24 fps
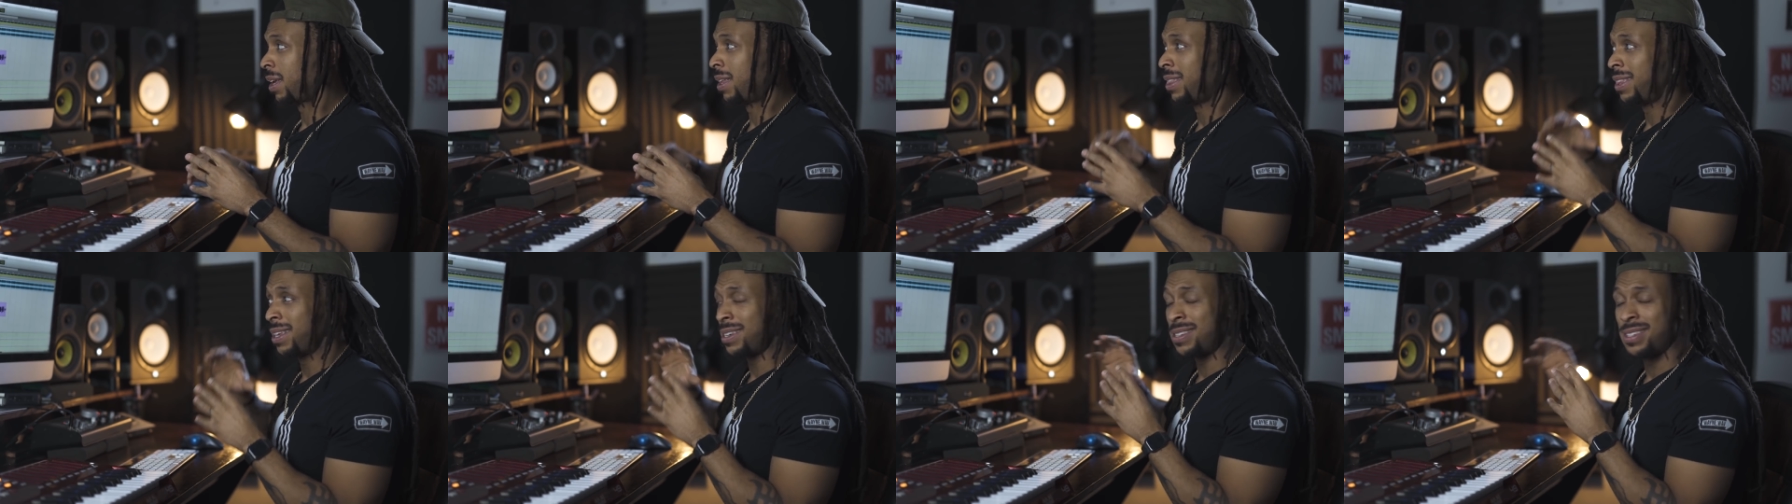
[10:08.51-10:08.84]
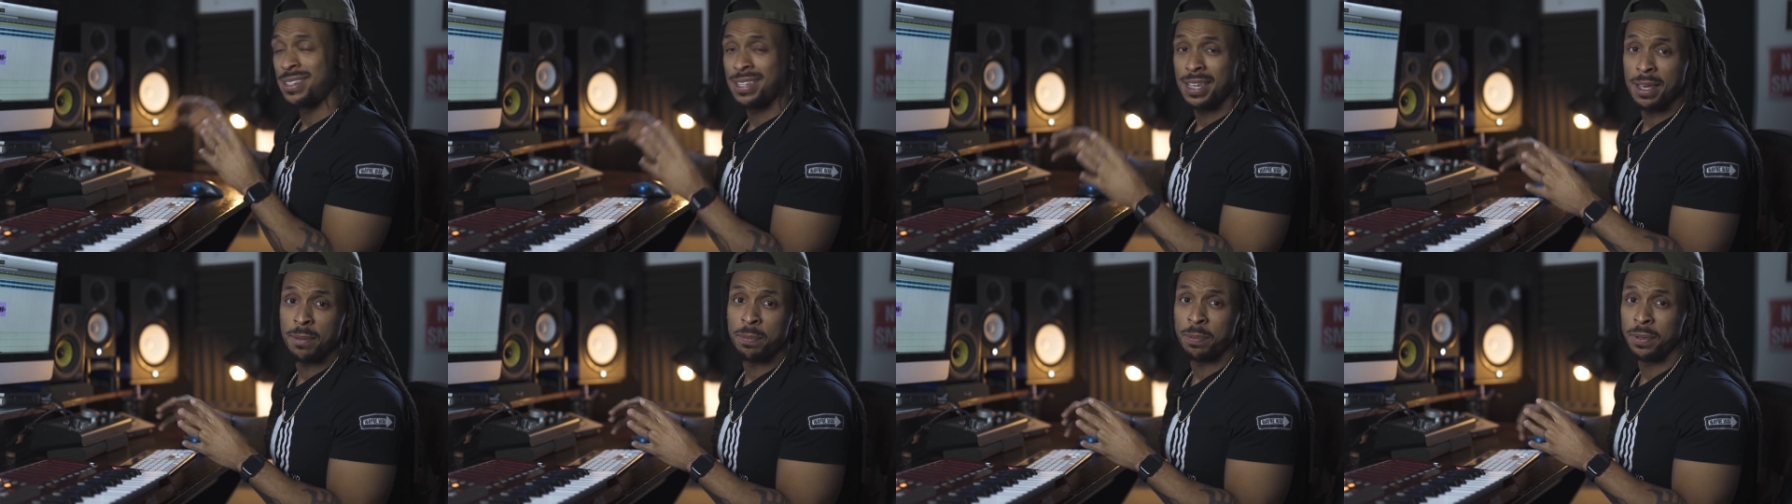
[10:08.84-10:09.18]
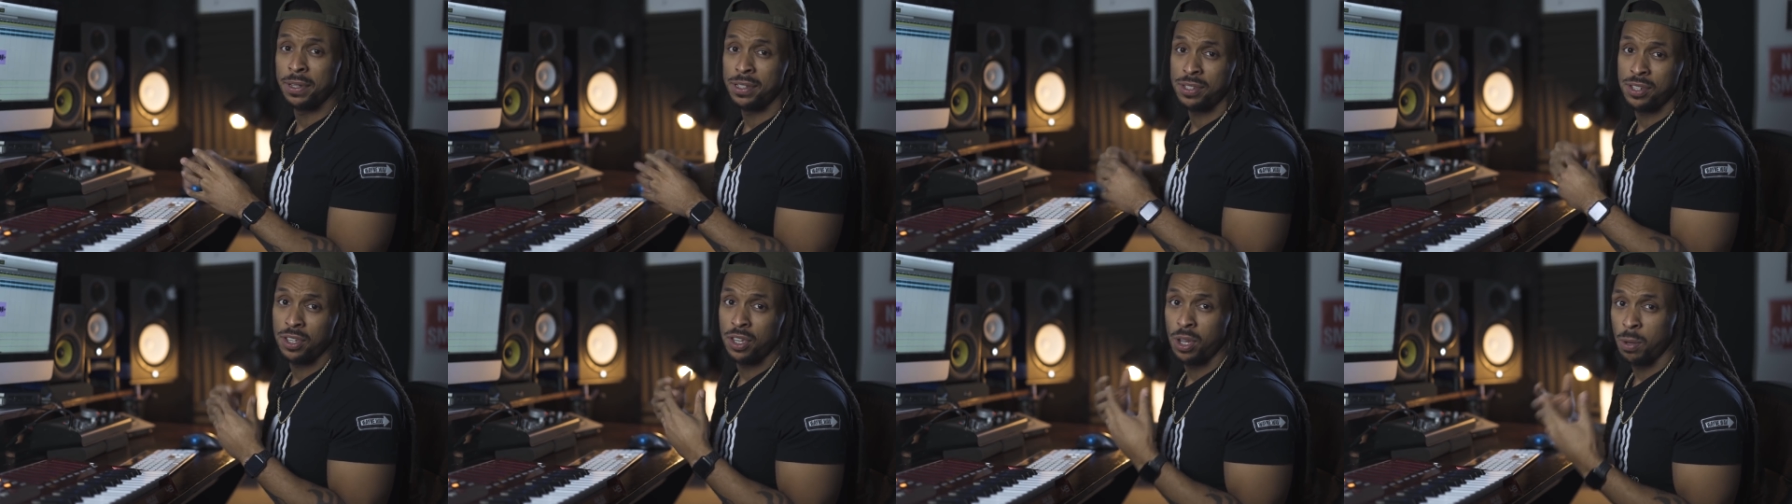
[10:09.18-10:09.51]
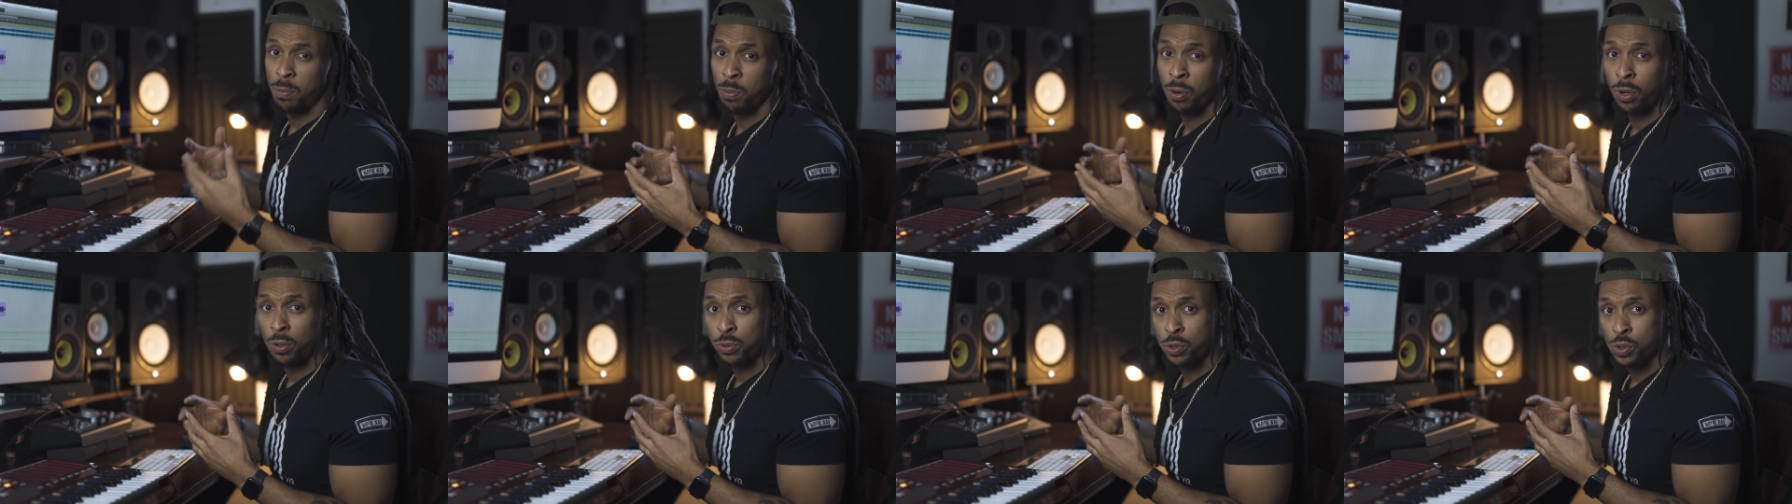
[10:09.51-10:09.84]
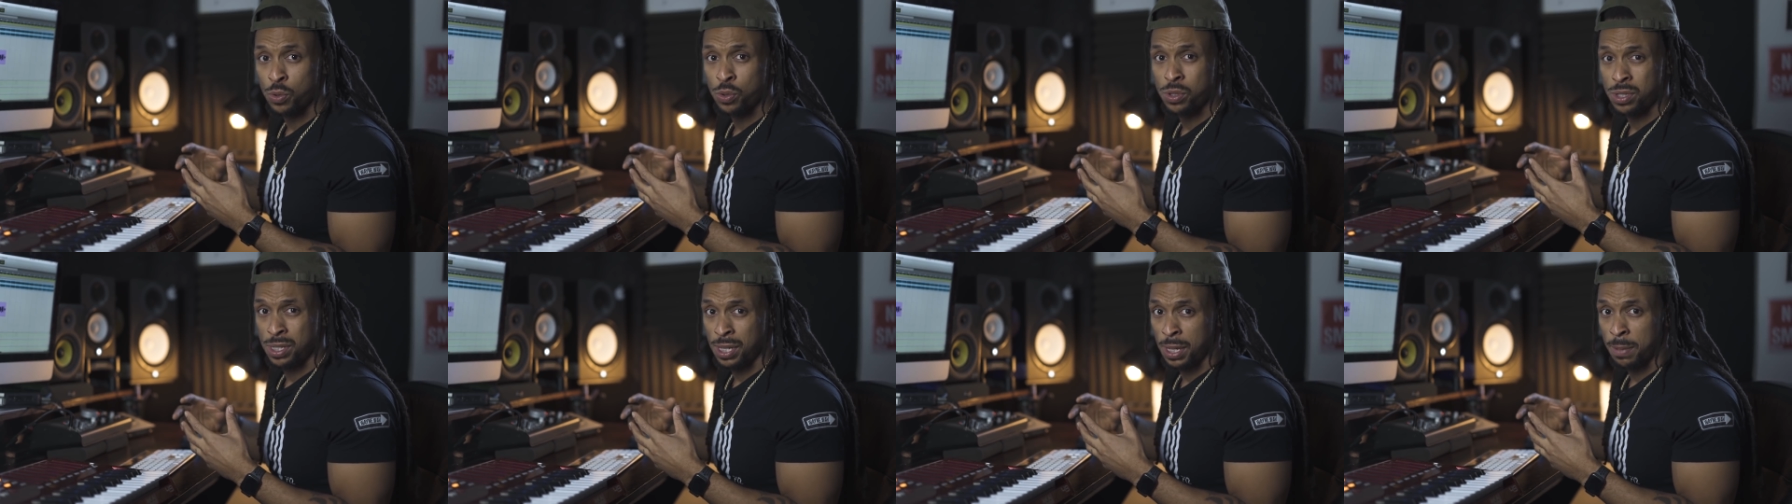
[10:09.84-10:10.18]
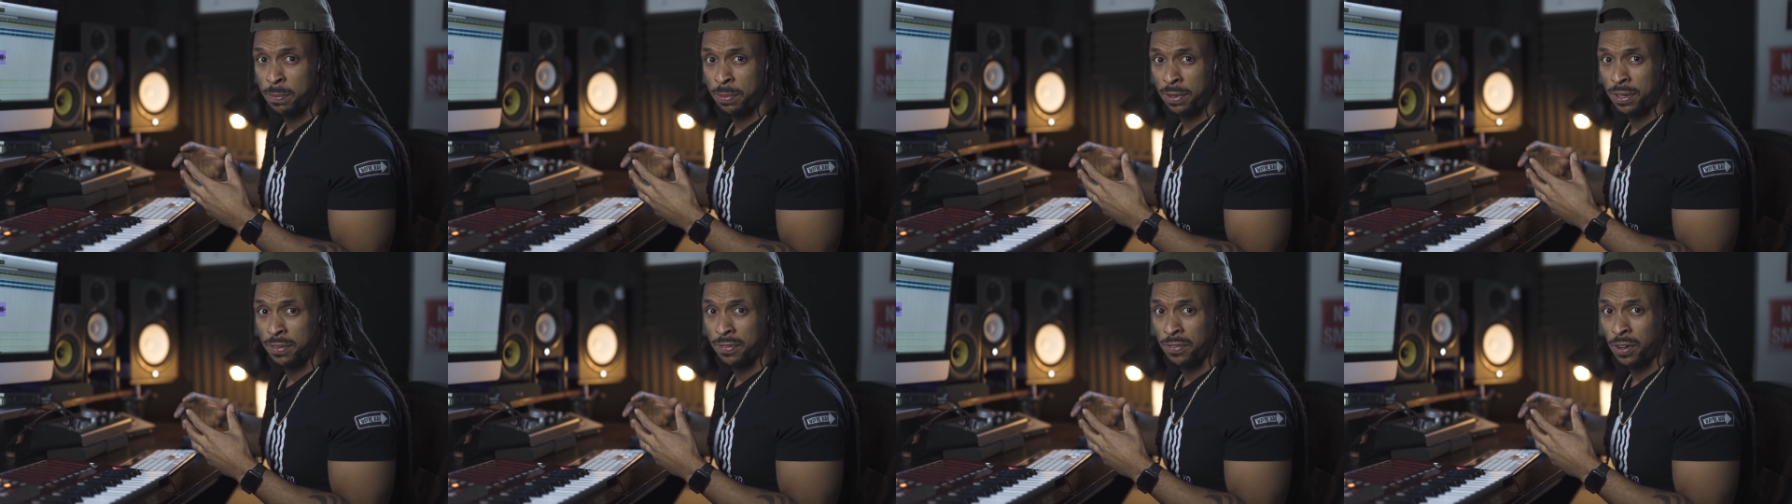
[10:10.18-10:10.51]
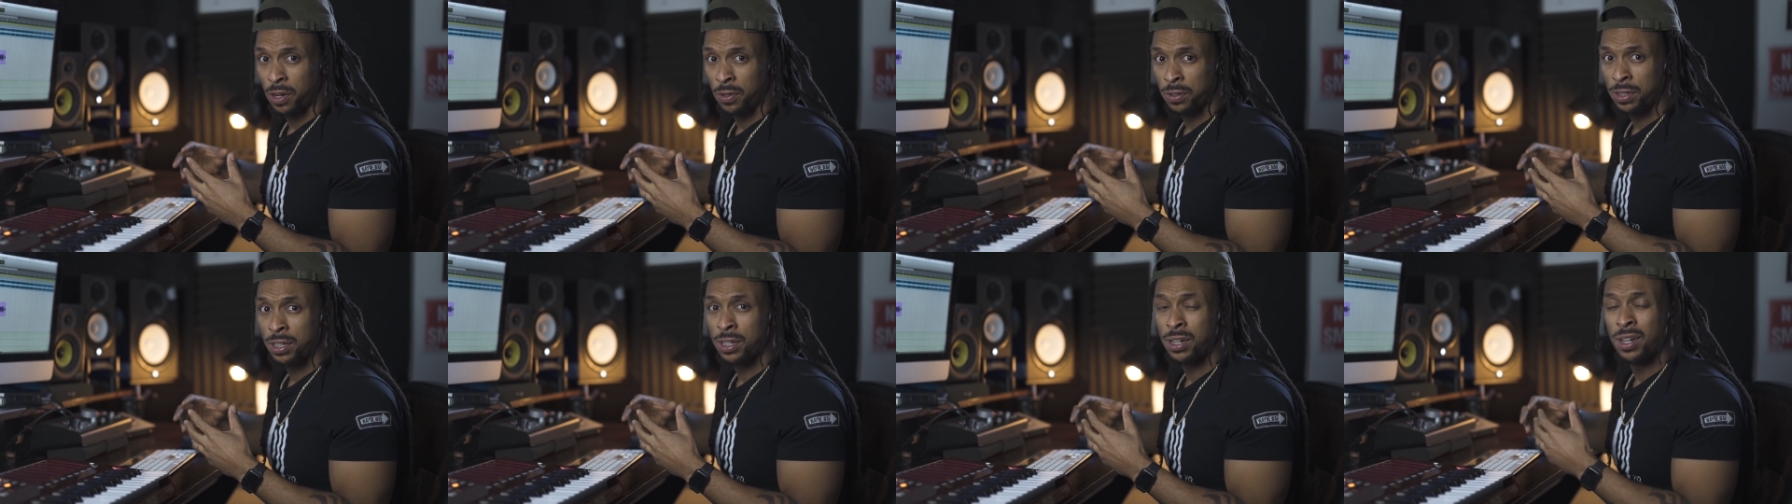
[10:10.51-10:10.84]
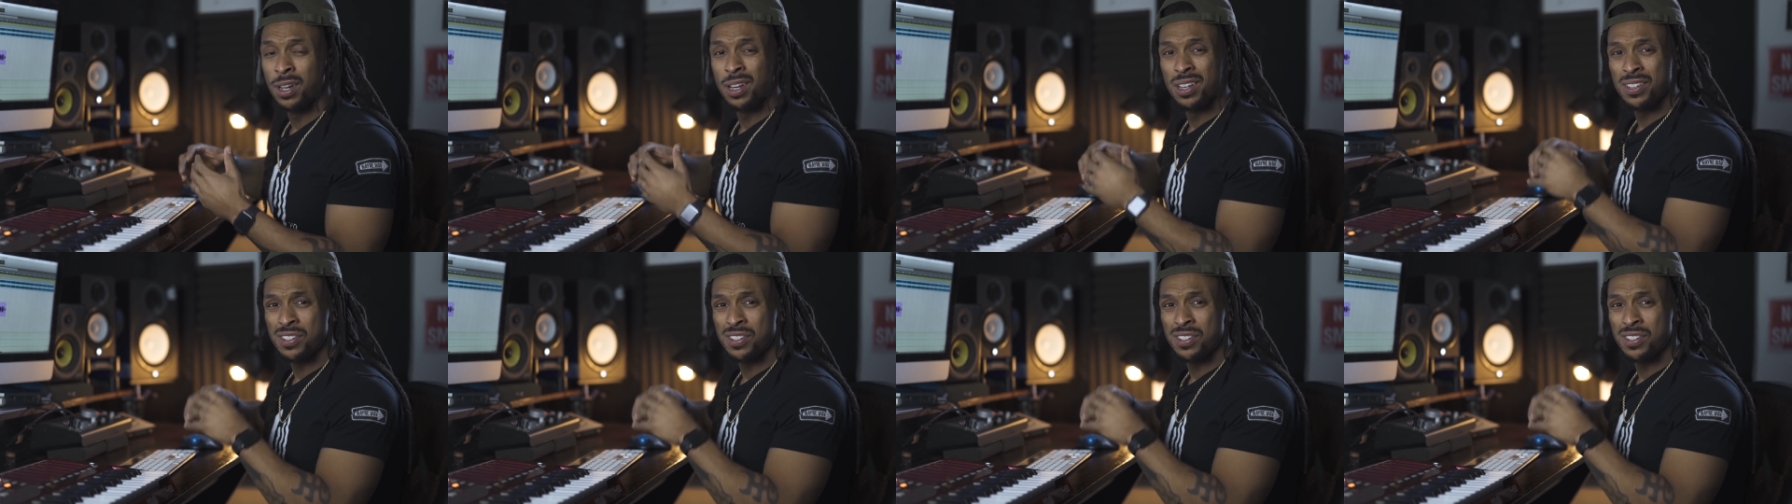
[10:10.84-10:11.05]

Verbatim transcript: this template to your Pro Tools template folder.